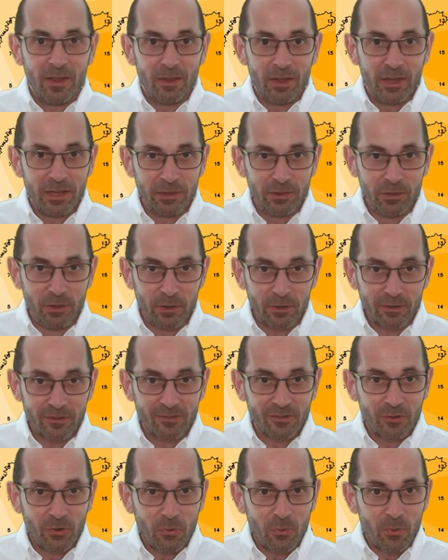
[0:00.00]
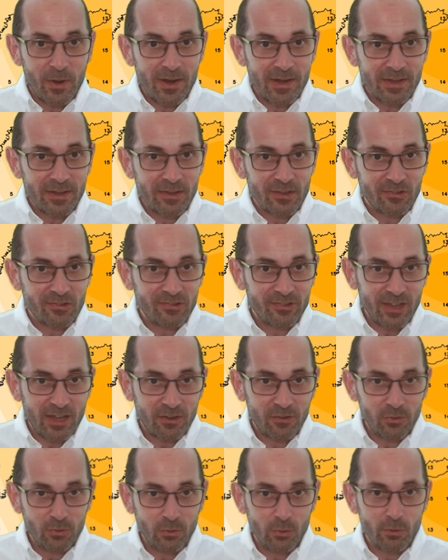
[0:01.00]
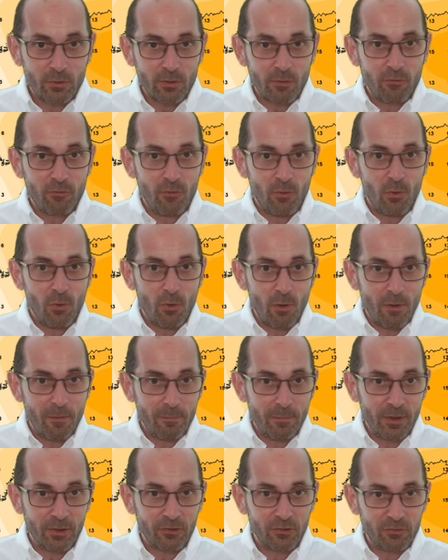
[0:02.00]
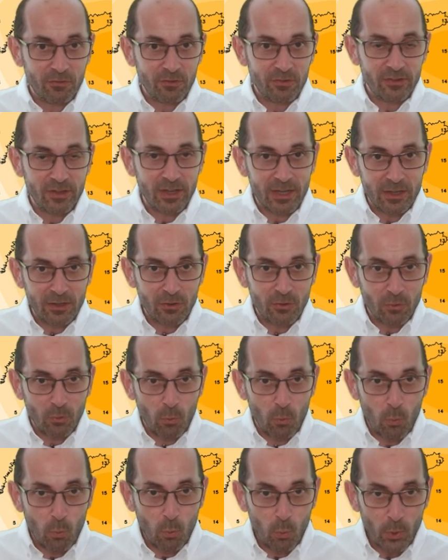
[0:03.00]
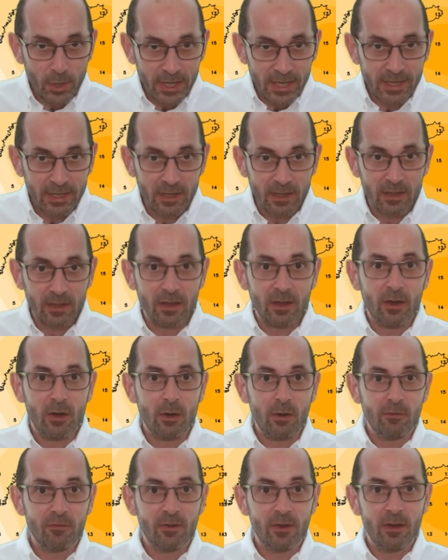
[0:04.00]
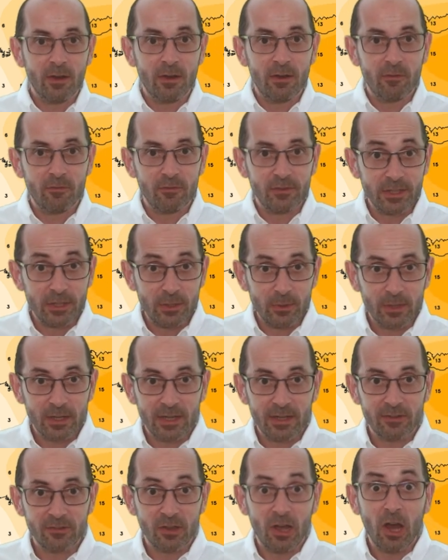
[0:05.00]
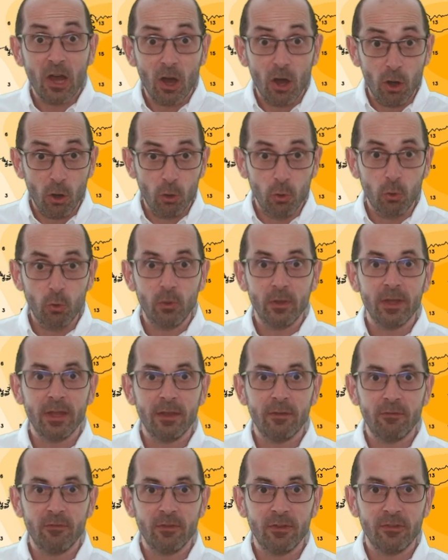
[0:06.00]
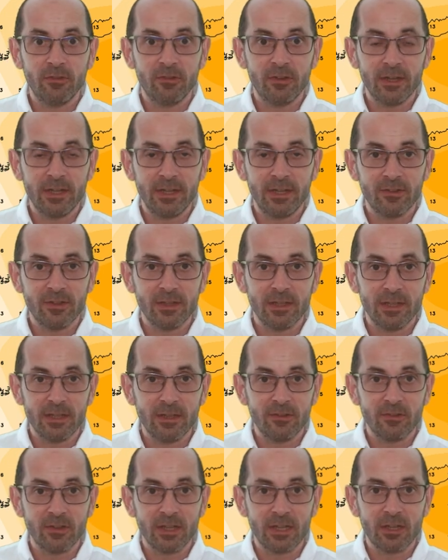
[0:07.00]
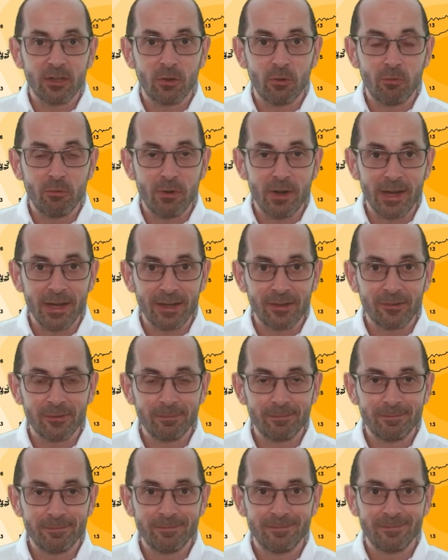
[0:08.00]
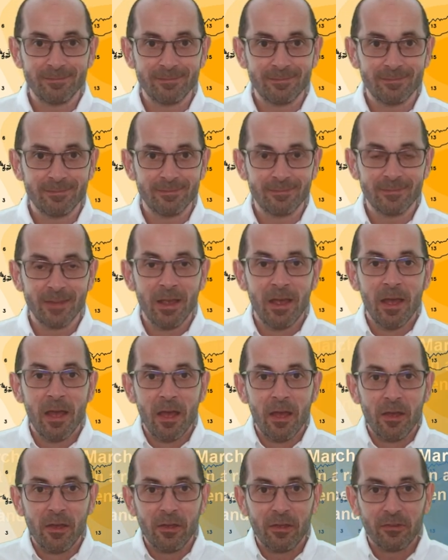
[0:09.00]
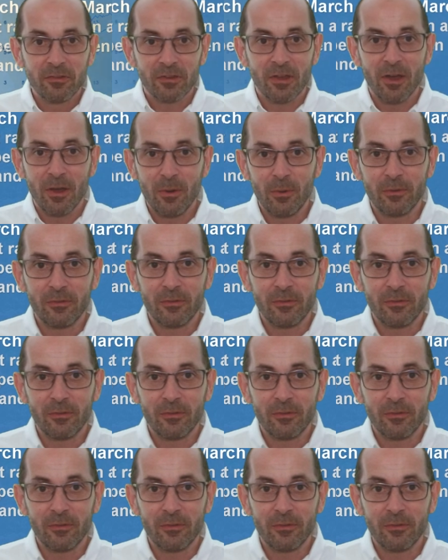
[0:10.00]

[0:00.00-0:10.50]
It looks quite settled for much of the second week over the UK as a whole, if this data is correct. So